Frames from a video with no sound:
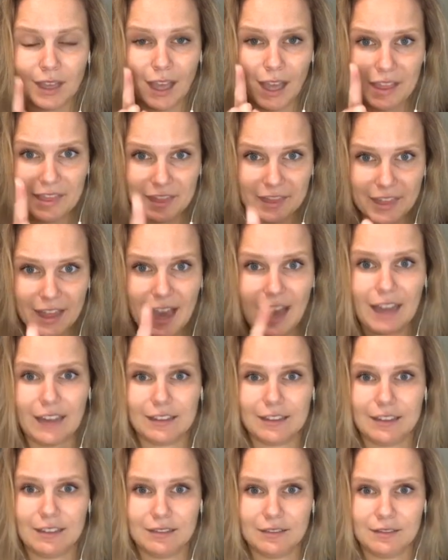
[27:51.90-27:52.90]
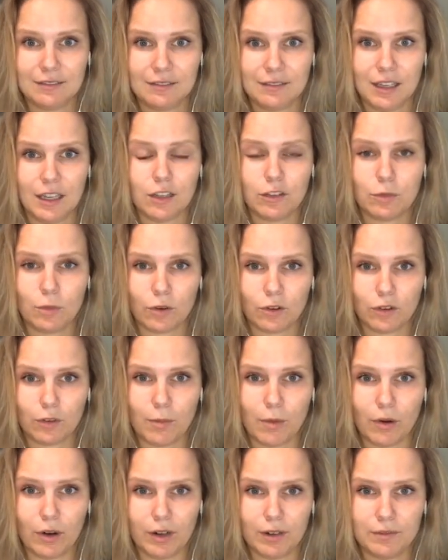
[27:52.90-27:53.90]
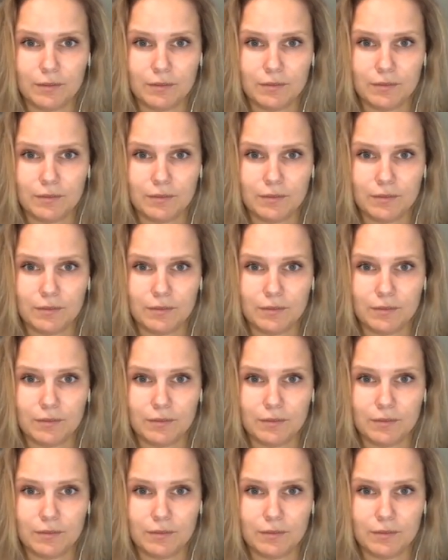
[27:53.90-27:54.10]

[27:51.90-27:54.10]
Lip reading: And that is worth more.